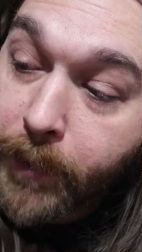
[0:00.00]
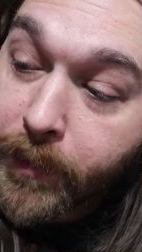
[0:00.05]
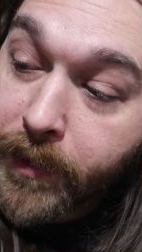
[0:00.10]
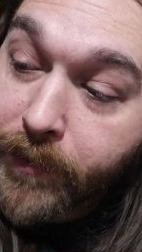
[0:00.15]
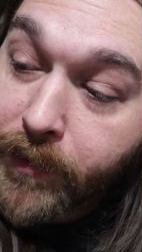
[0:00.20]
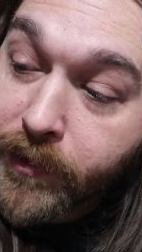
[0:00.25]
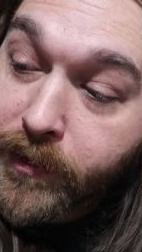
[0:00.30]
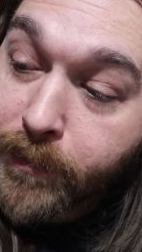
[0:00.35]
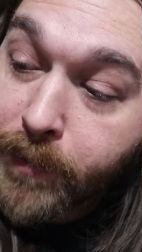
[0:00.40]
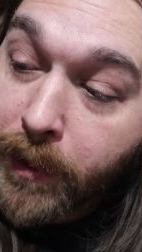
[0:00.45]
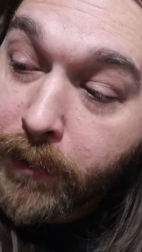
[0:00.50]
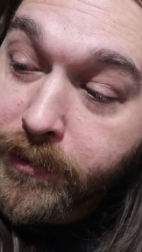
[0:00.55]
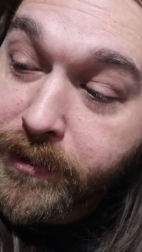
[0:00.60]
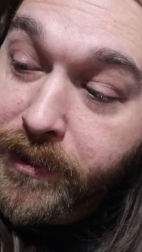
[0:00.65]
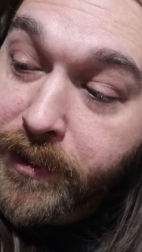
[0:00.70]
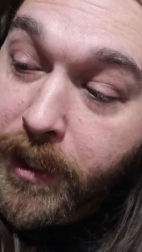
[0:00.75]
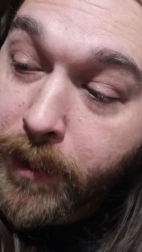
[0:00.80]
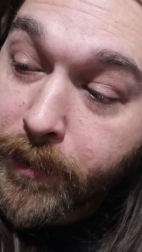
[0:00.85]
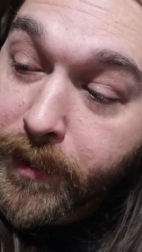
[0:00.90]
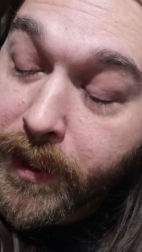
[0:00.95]
I mean, if there's a
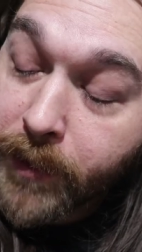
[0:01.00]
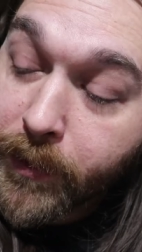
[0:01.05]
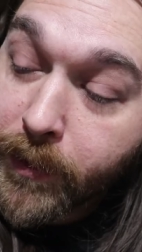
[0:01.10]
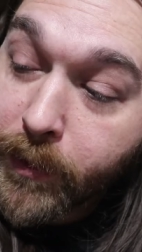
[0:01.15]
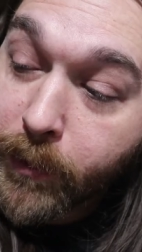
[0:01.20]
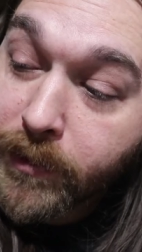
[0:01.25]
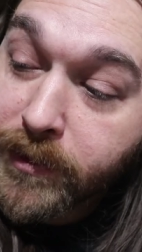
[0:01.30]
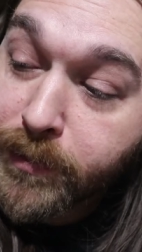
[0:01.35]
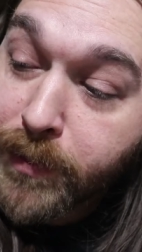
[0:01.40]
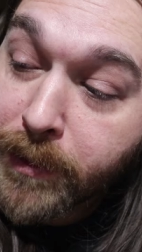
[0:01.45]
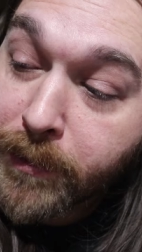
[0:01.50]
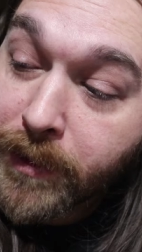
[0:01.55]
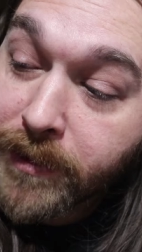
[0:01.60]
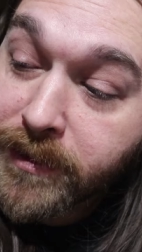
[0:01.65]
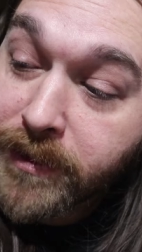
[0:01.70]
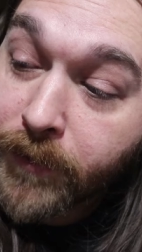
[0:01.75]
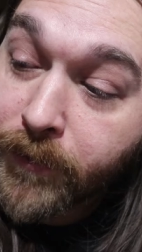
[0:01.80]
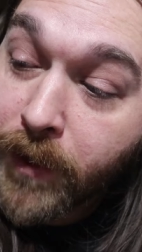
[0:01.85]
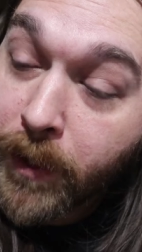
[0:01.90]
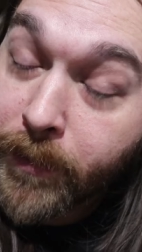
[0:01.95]
publishing company out there that wants to pick my
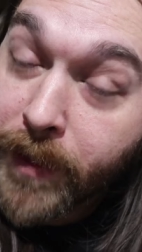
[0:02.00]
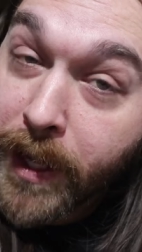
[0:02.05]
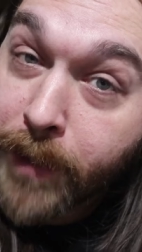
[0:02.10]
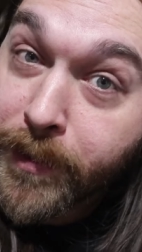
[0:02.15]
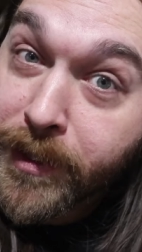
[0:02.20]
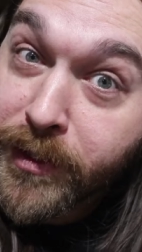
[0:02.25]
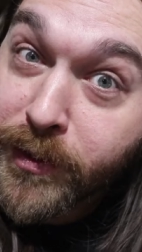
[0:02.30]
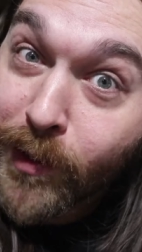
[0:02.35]
stuff up, that'd be